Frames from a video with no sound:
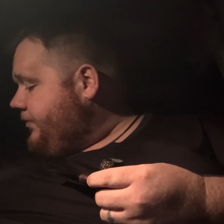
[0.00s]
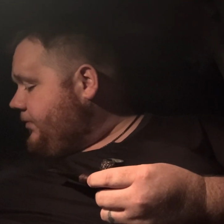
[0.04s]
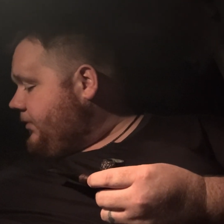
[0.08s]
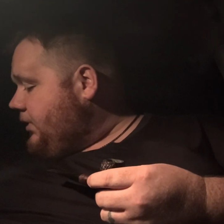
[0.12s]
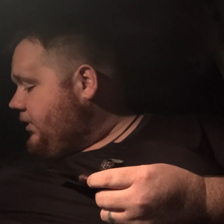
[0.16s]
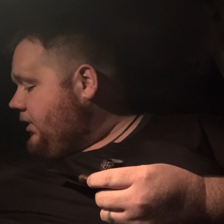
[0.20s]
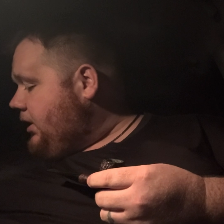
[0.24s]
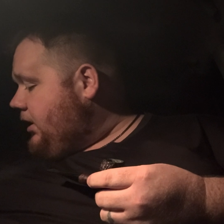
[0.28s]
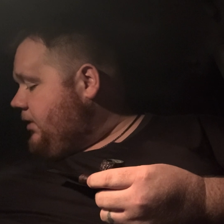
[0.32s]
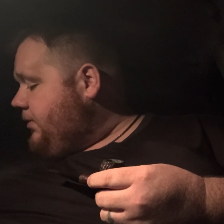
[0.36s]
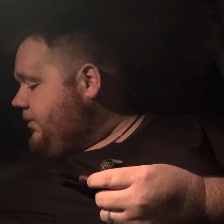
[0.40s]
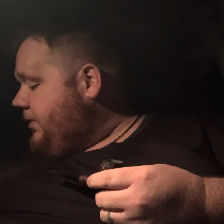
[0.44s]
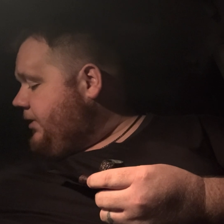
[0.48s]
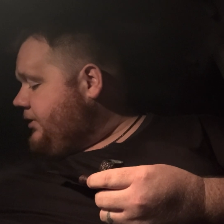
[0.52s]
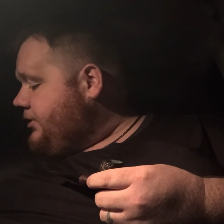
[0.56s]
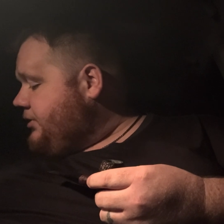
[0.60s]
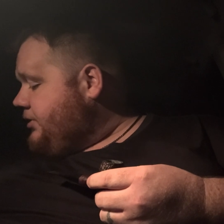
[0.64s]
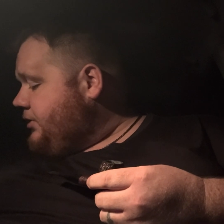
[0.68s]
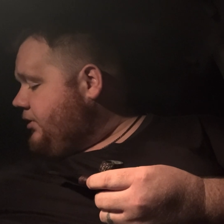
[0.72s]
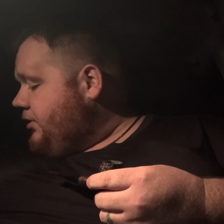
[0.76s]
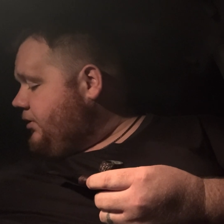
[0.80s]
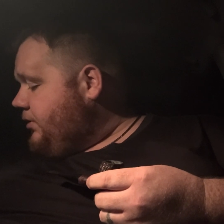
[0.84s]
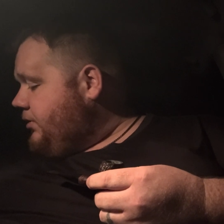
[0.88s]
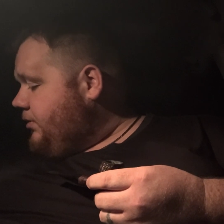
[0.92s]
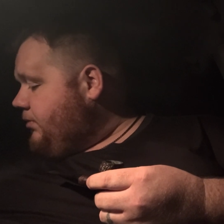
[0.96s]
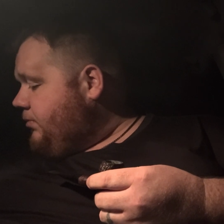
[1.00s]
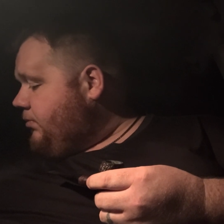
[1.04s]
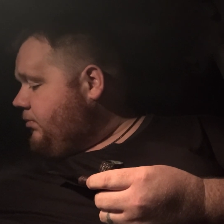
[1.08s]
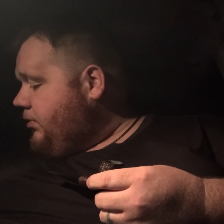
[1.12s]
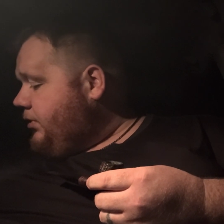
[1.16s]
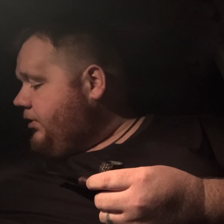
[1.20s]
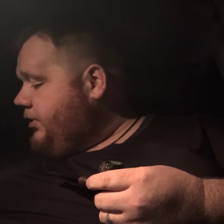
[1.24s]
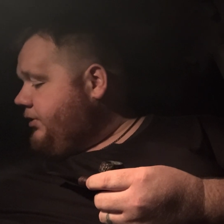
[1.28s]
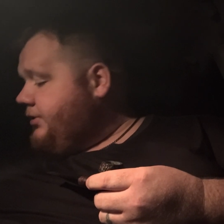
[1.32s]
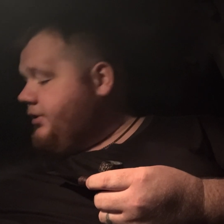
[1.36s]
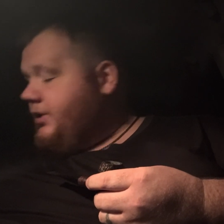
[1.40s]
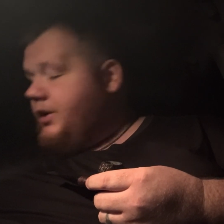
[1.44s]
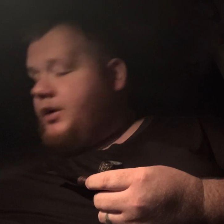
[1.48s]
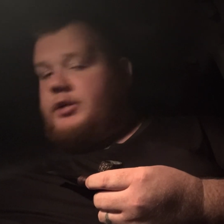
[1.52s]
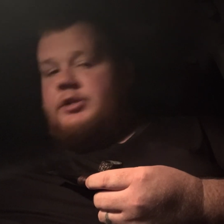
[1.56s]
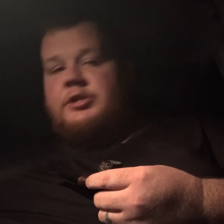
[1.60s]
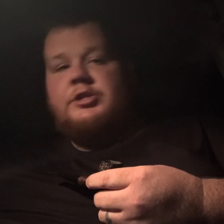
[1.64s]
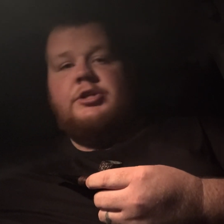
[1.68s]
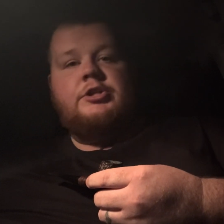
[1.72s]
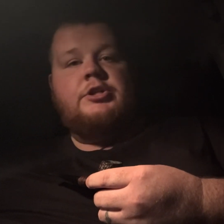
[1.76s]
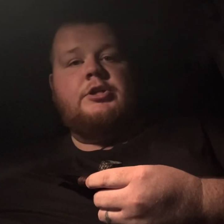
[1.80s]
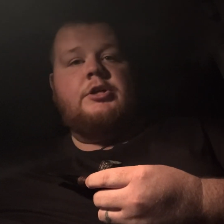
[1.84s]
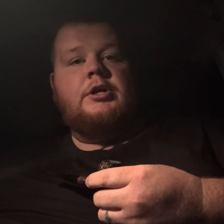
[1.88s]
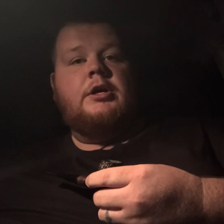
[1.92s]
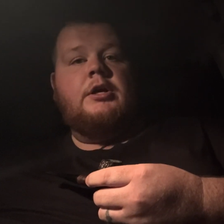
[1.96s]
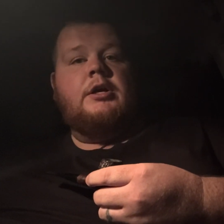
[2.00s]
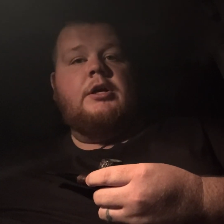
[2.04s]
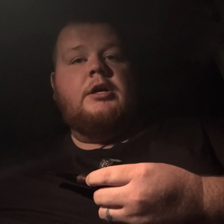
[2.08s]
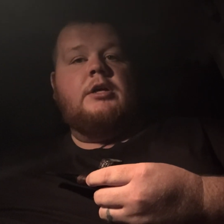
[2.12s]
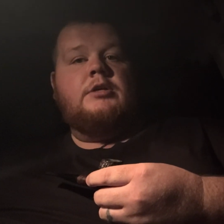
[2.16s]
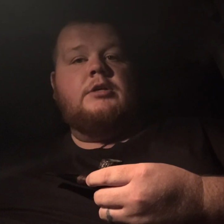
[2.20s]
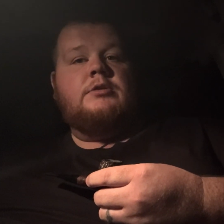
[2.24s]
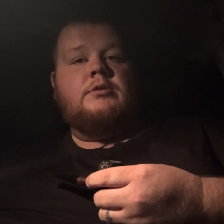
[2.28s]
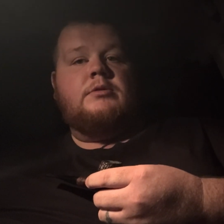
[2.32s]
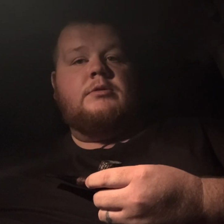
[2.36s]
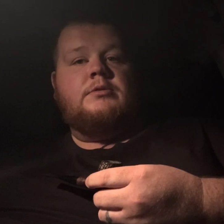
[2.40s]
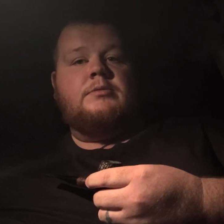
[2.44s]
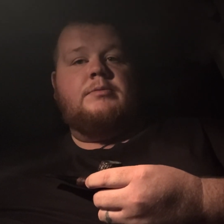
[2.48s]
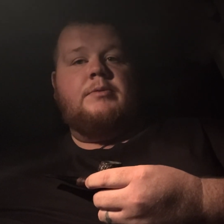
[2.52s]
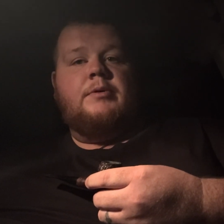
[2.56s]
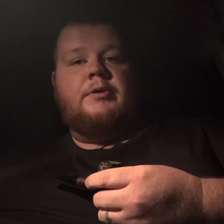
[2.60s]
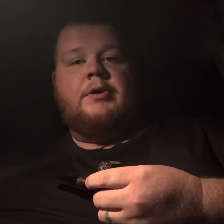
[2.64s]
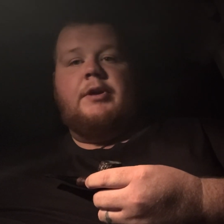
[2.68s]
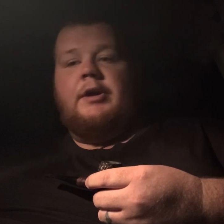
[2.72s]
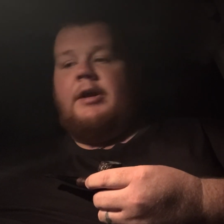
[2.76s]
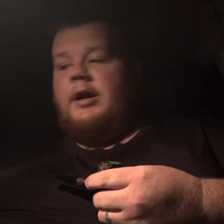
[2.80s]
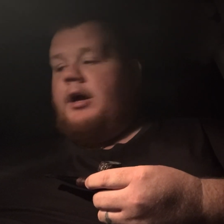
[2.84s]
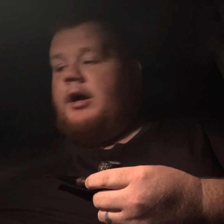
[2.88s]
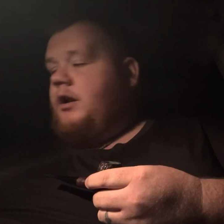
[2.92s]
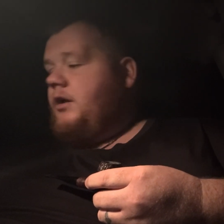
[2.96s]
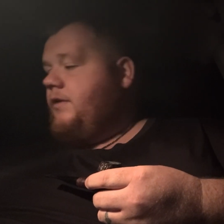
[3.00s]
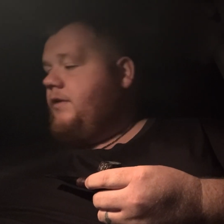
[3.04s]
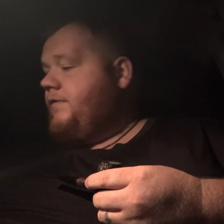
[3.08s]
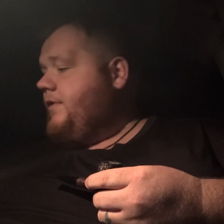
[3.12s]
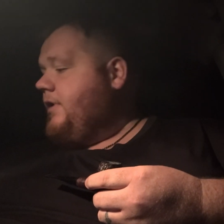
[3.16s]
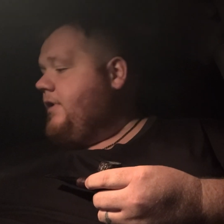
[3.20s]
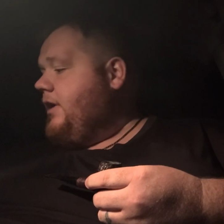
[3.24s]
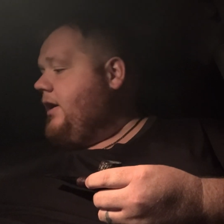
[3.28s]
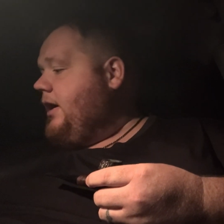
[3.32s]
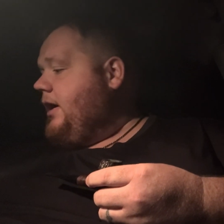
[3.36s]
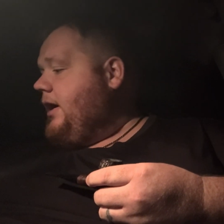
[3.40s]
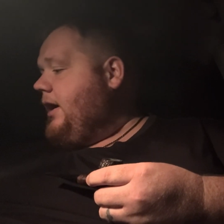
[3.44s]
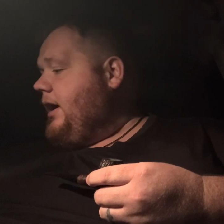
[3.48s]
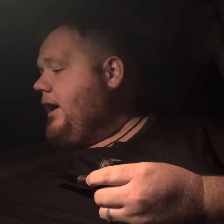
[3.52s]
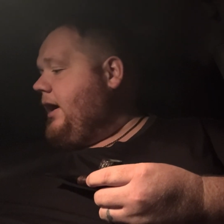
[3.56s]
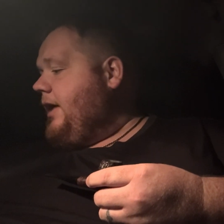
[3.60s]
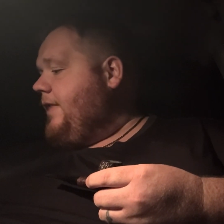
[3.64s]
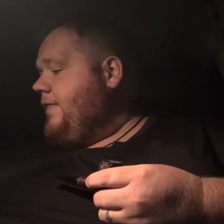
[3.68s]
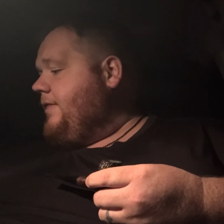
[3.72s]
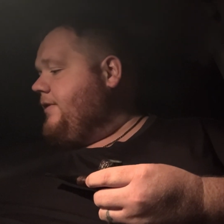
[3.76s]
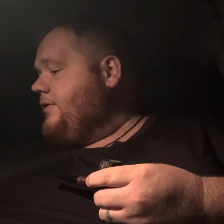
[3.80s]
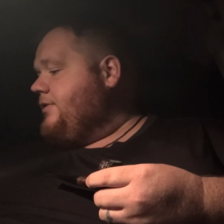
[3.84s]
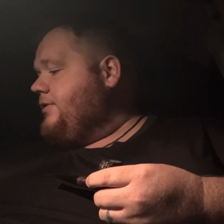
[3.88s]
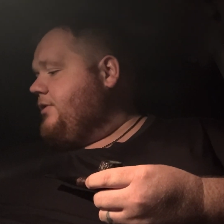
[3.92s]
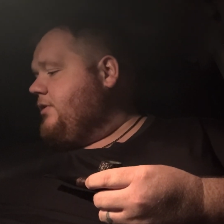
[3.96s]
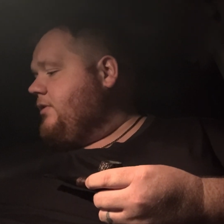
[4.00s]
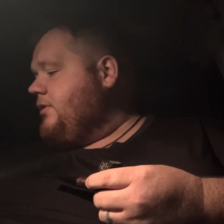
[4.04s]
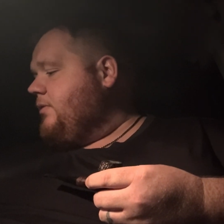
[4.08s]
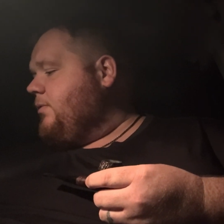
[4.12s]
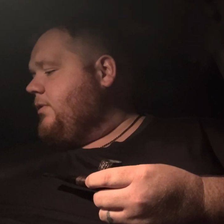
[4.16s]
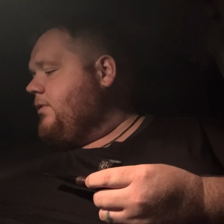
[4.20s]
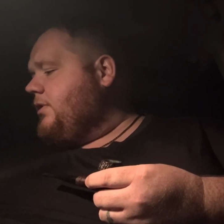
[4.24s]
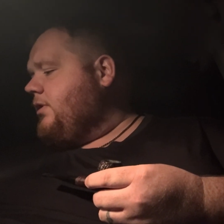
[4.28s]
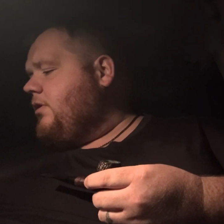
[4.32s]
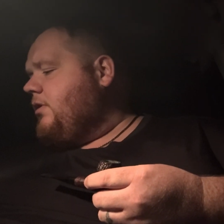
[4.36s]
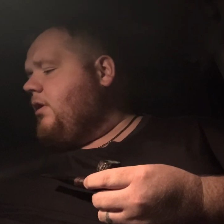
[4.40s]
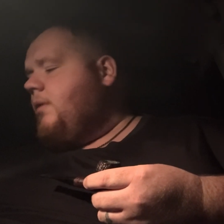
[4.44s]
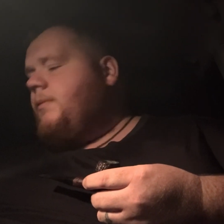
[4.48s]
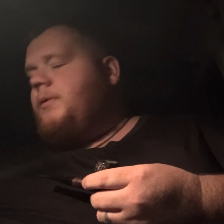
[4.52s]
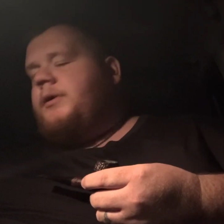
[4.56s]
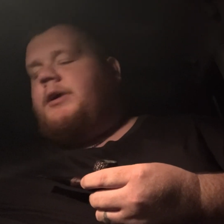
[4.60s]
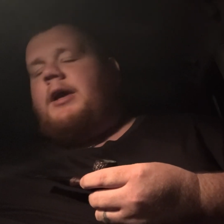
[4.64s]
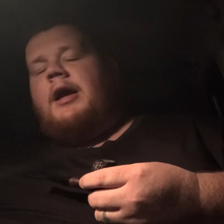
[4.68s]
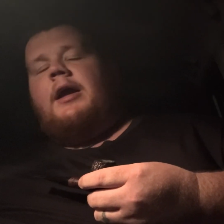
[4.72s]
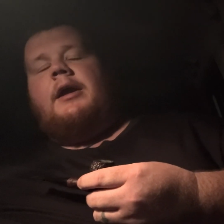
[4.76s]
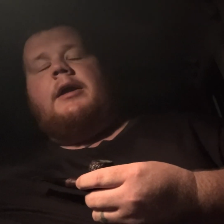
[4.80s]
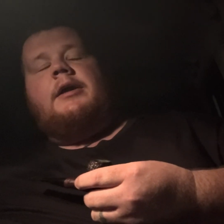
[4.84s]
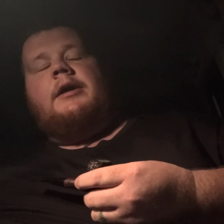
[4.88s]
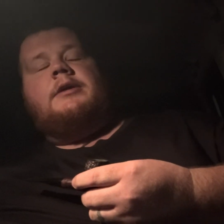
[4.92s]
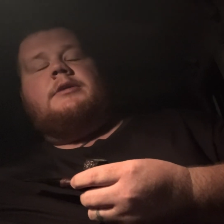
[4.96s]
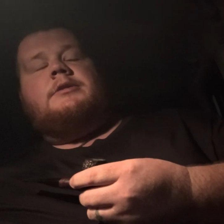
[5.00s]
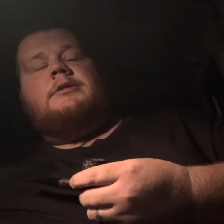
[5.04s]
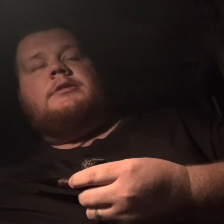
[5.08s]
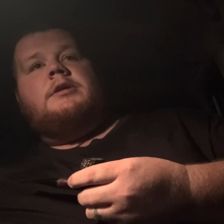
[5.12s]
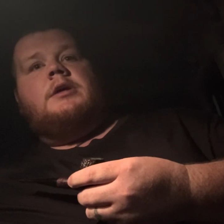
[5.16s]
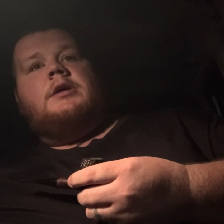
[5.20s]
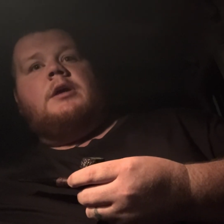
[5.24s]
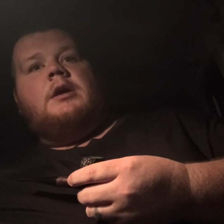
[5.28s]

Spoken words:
Anyway, so the Royal Dutch is what I'm smoking out of, And so what the crumble cake is